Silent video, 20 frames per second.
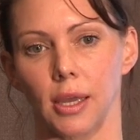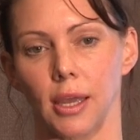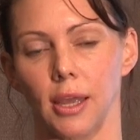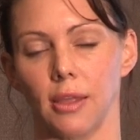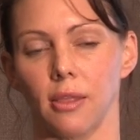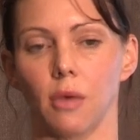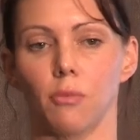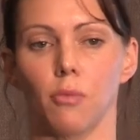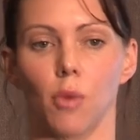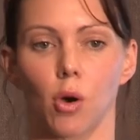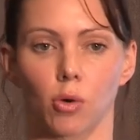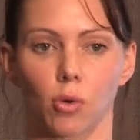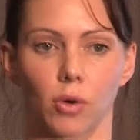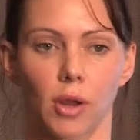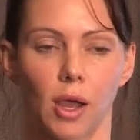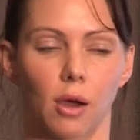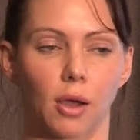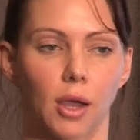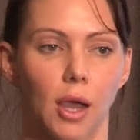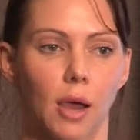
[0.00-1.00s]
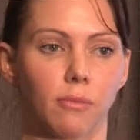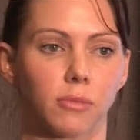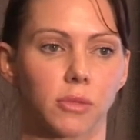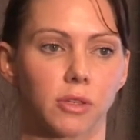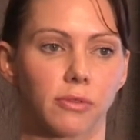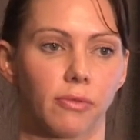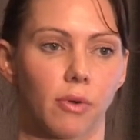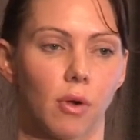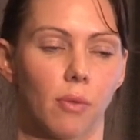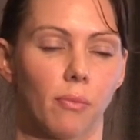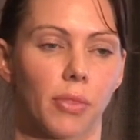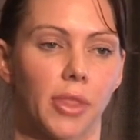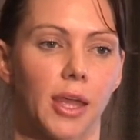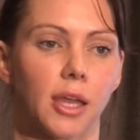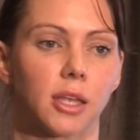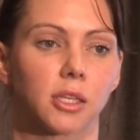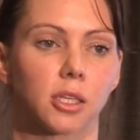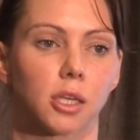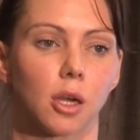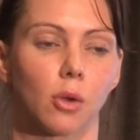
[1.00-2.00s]
And the modelled outcomes from
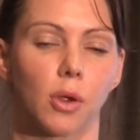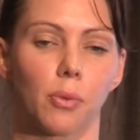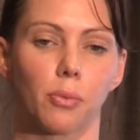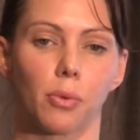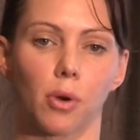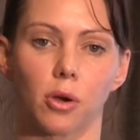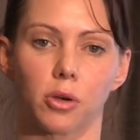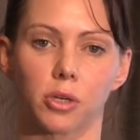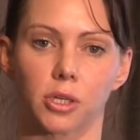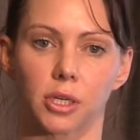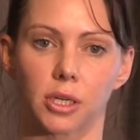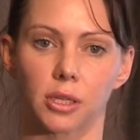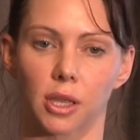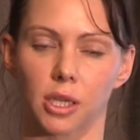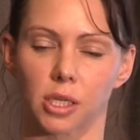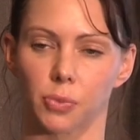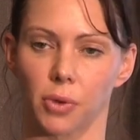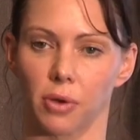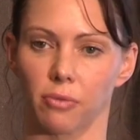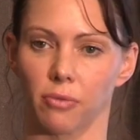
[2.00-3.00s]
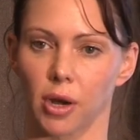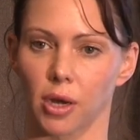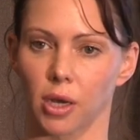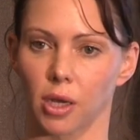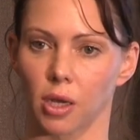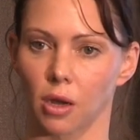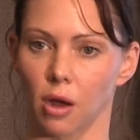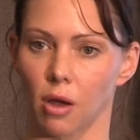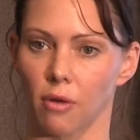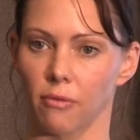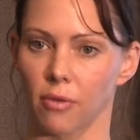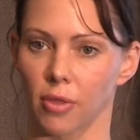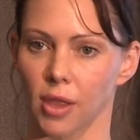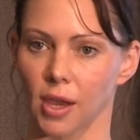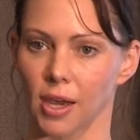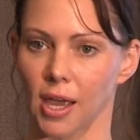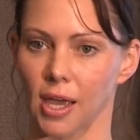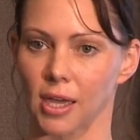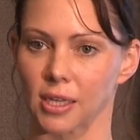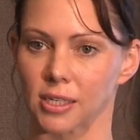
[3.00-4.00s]
that S L U I project that's been running over the
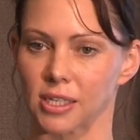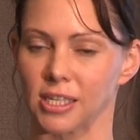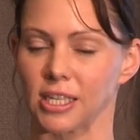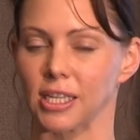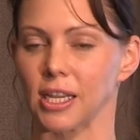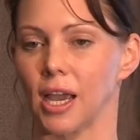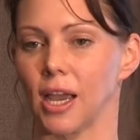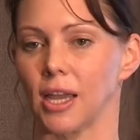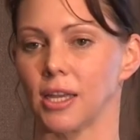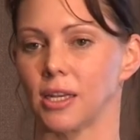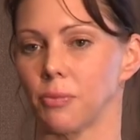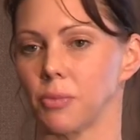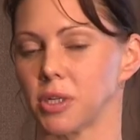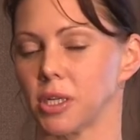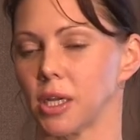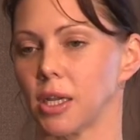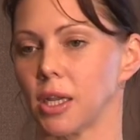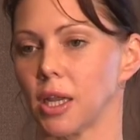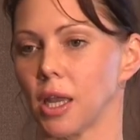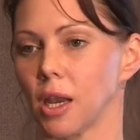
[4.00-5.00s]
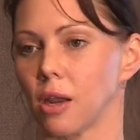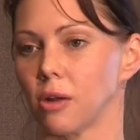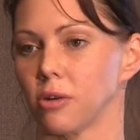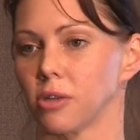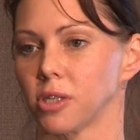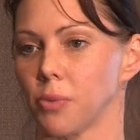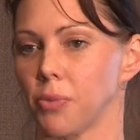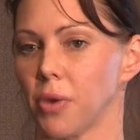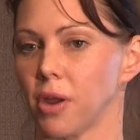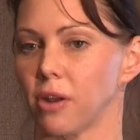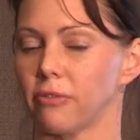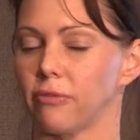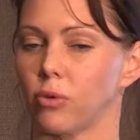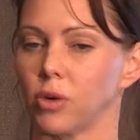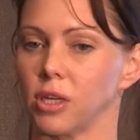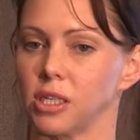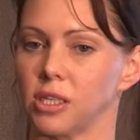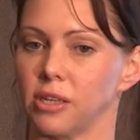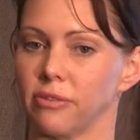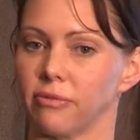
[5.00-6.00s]
last decade in particular is about a
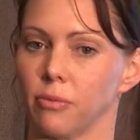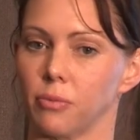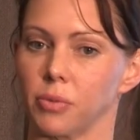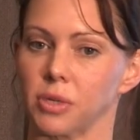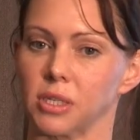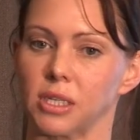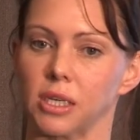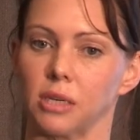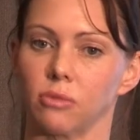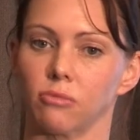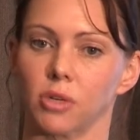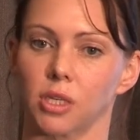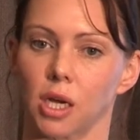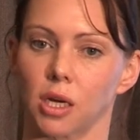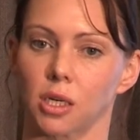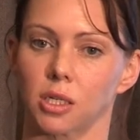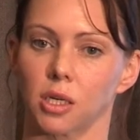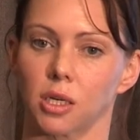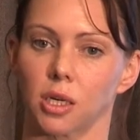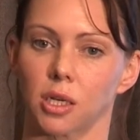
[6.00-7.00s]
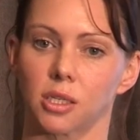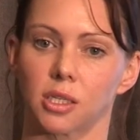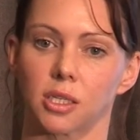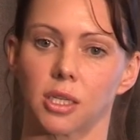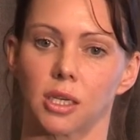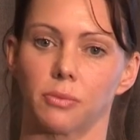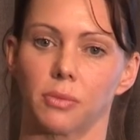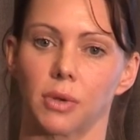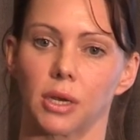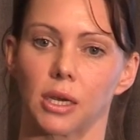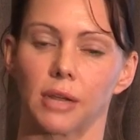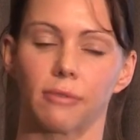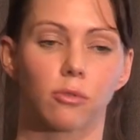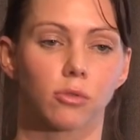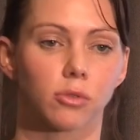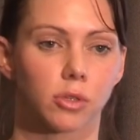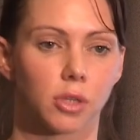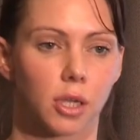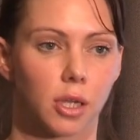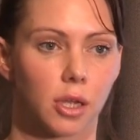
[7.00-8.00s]
forty-seven percent reduction in sediment
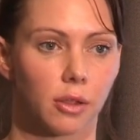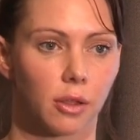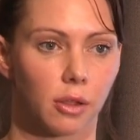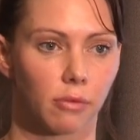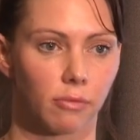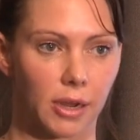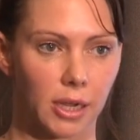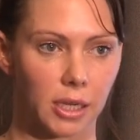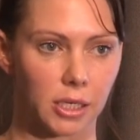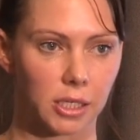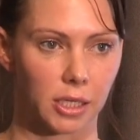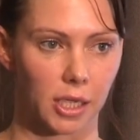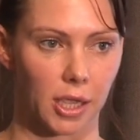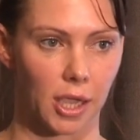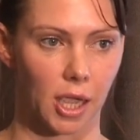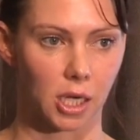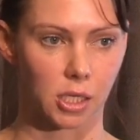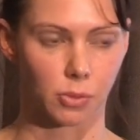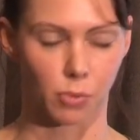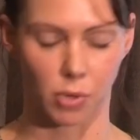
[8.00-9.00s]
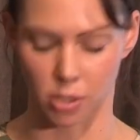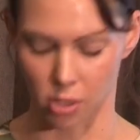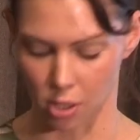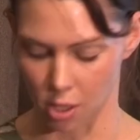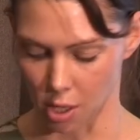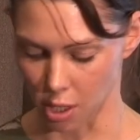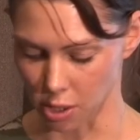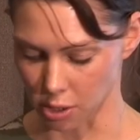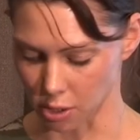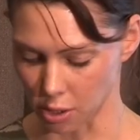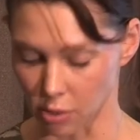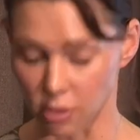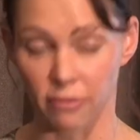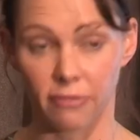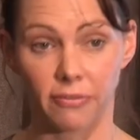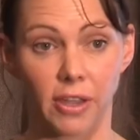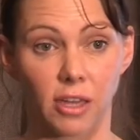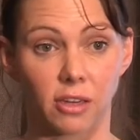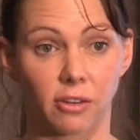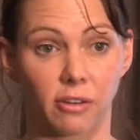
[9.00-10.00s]
levels in the Rangitikei catchment. So an
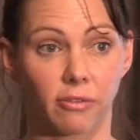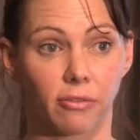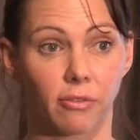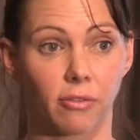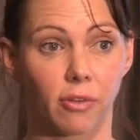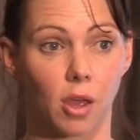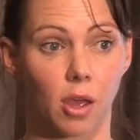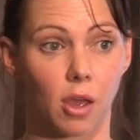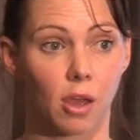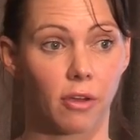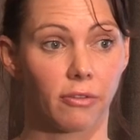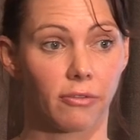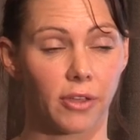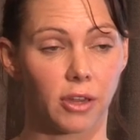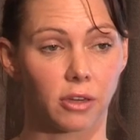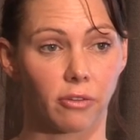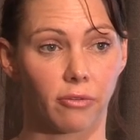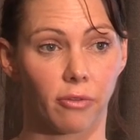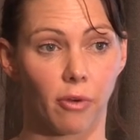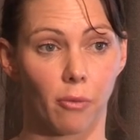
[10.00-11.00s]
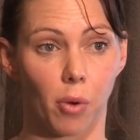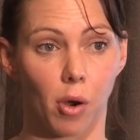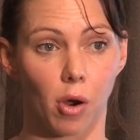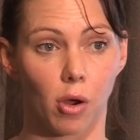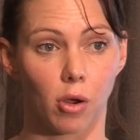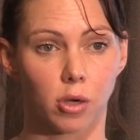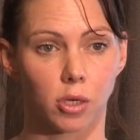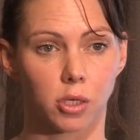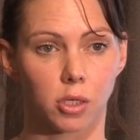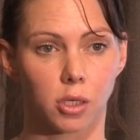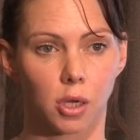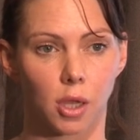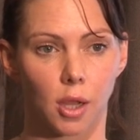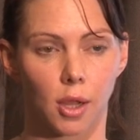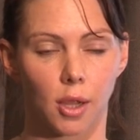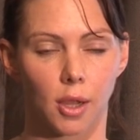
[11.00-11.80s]
effective, effective approach.